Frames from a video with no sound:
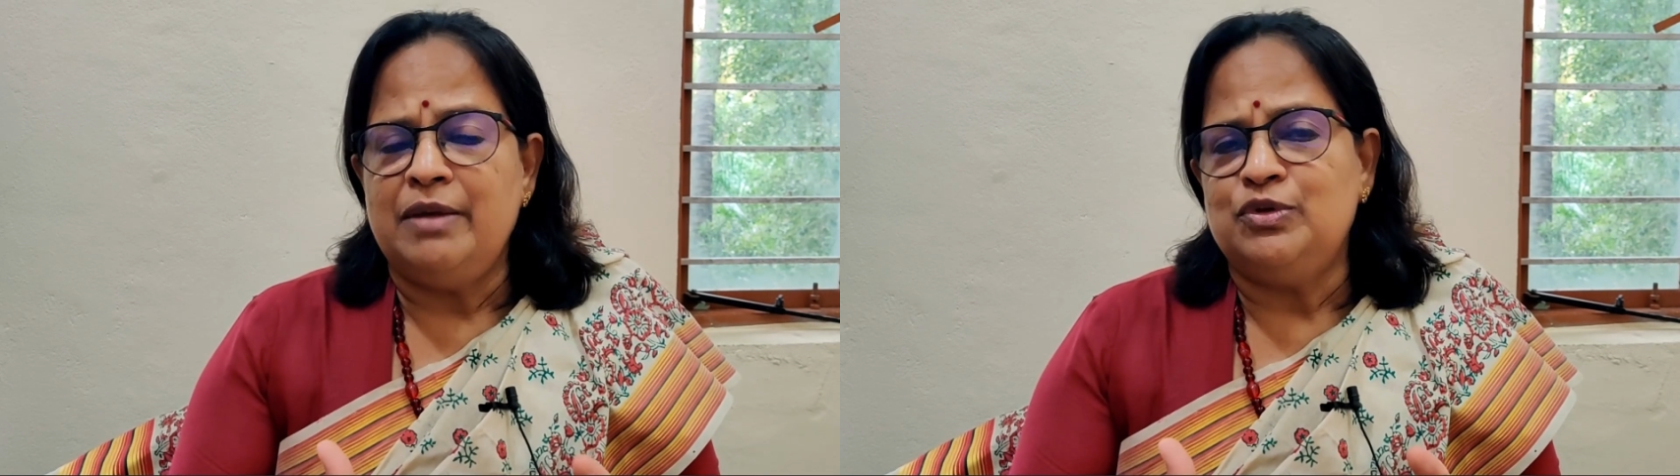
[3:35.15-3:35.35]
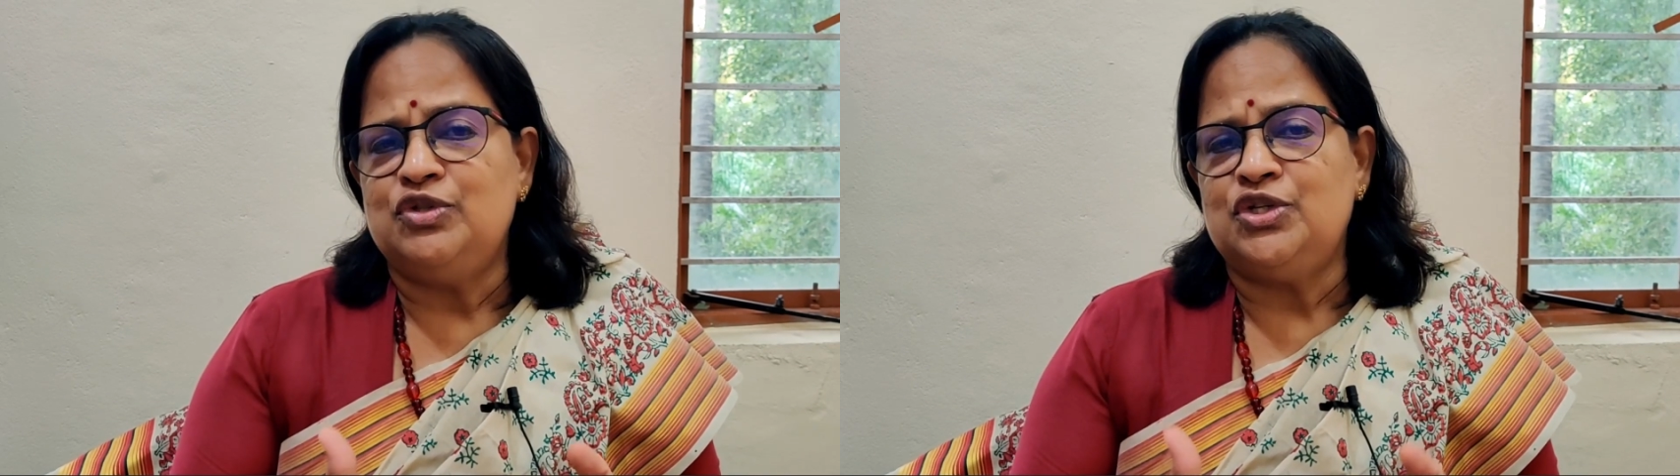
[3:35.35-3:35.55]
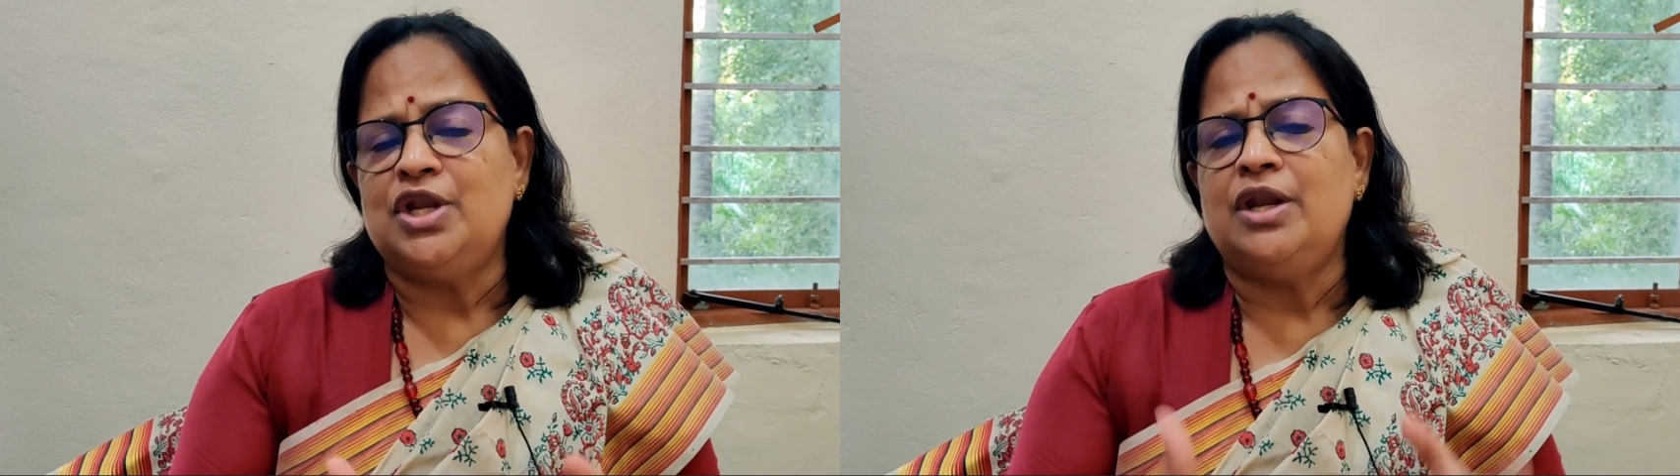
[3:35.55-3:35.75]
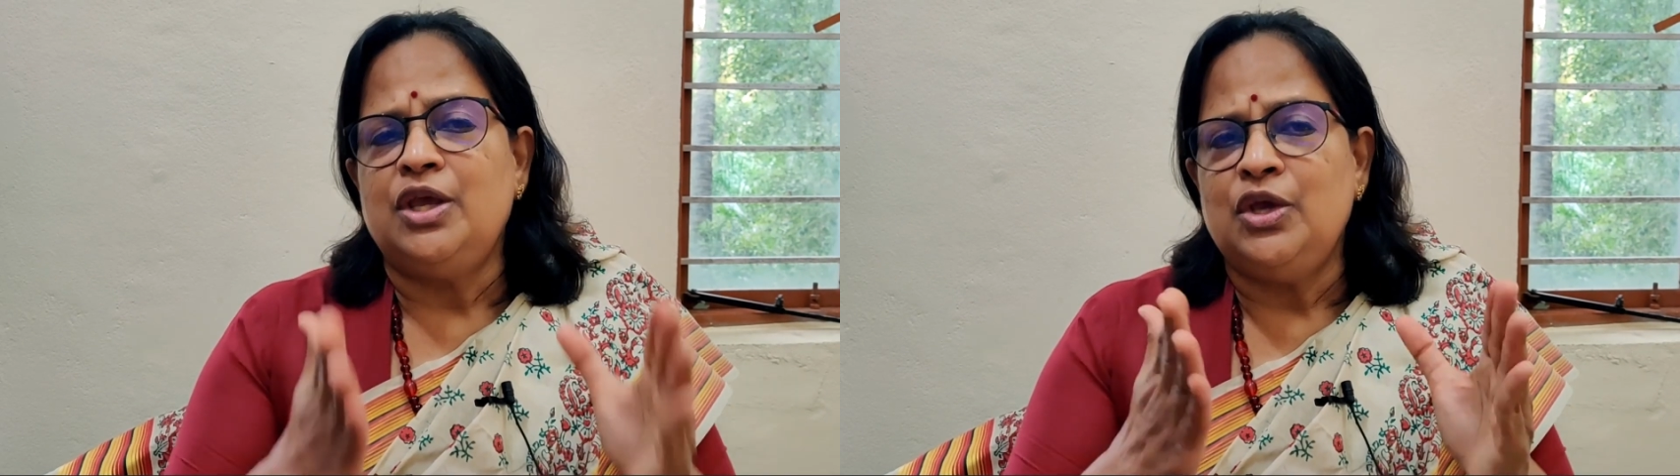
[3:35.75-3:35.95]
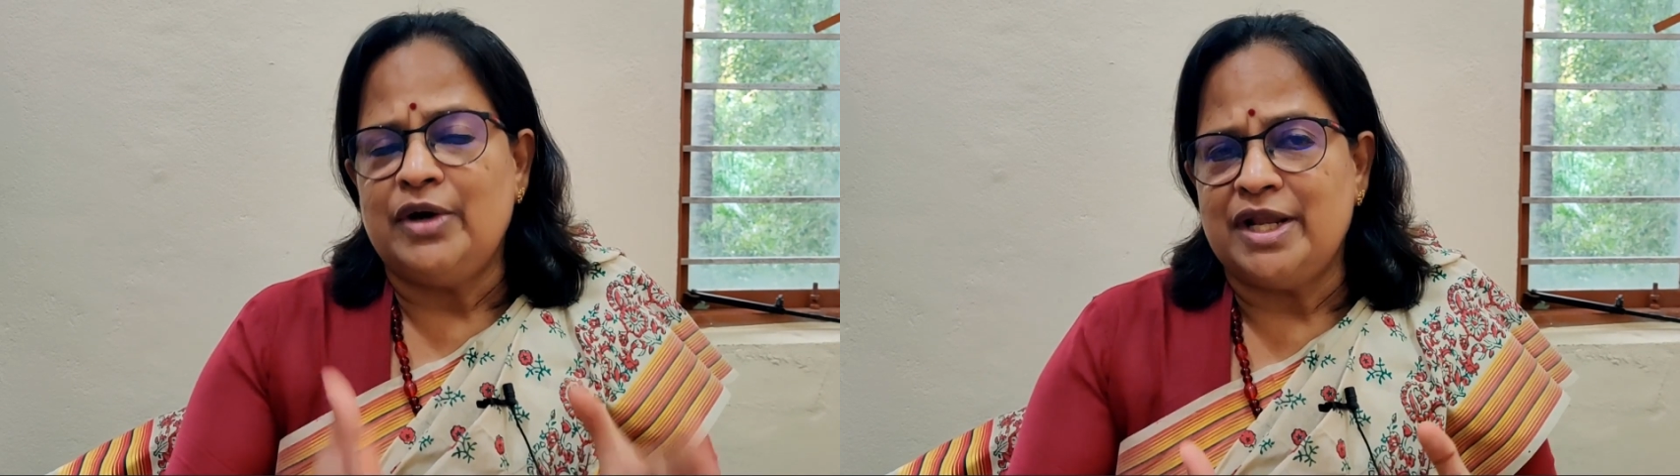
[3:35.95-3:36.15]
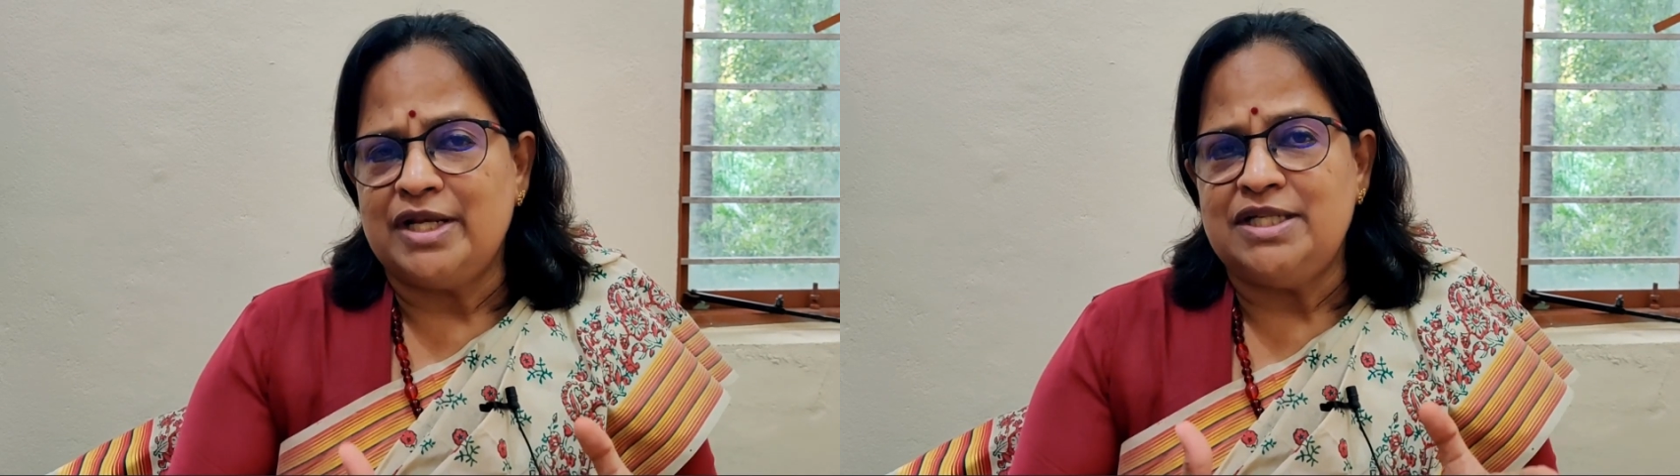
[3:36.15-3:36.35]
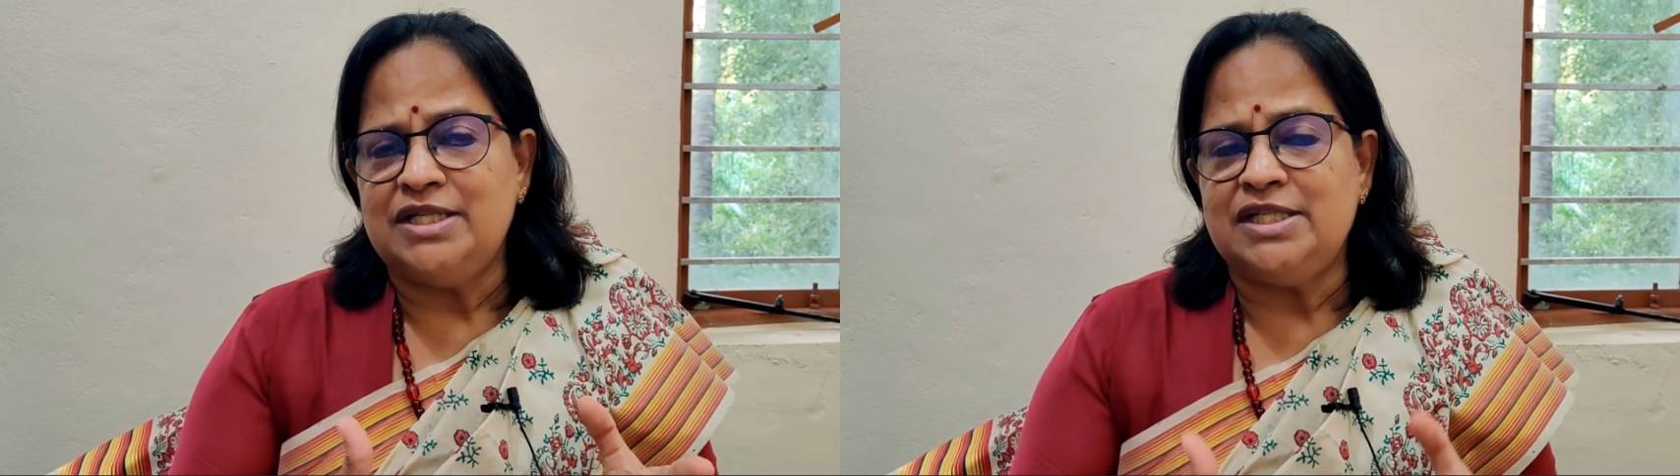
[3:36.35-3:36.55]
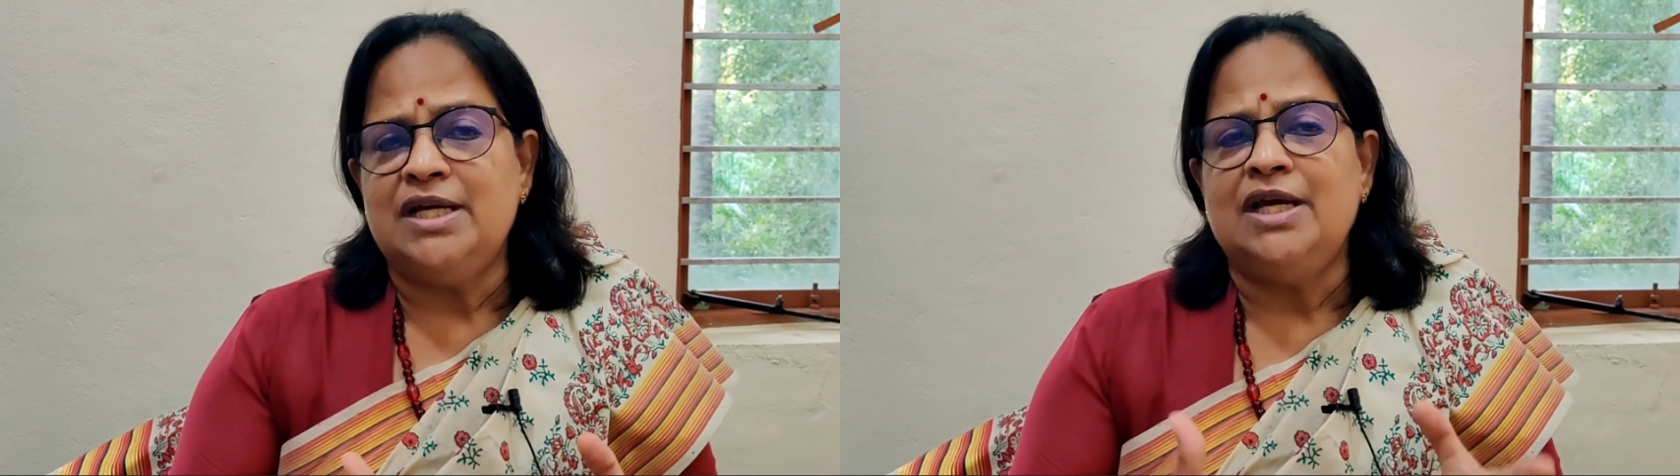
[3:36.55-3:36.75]
position, you are a
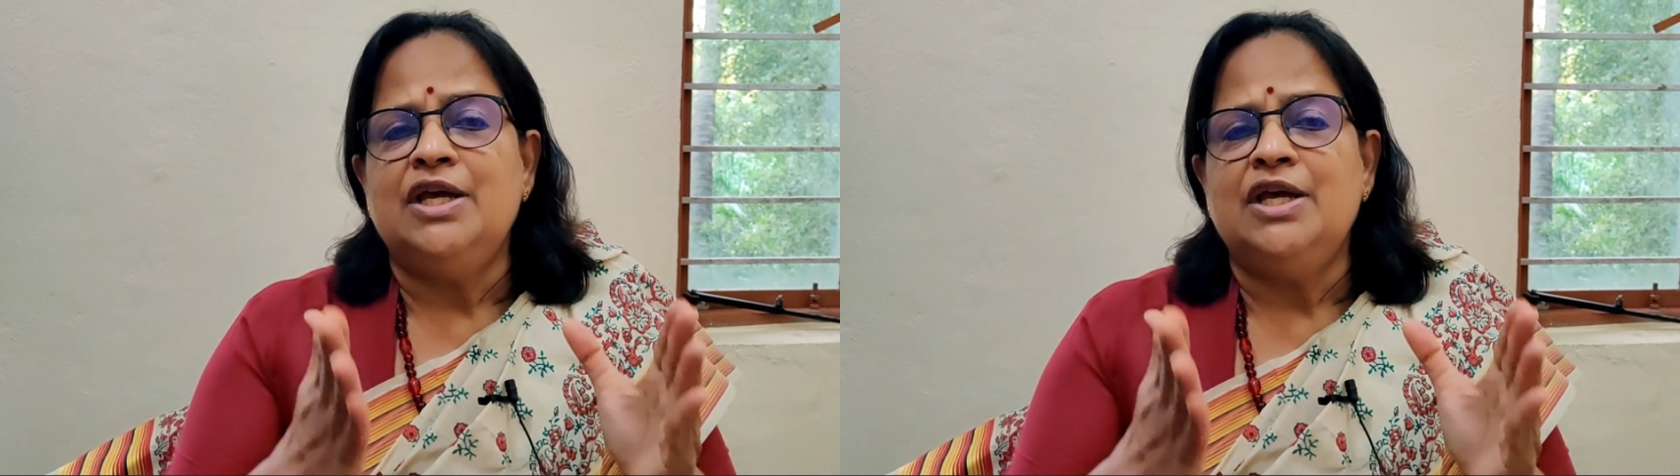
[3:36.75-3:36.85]
teacher,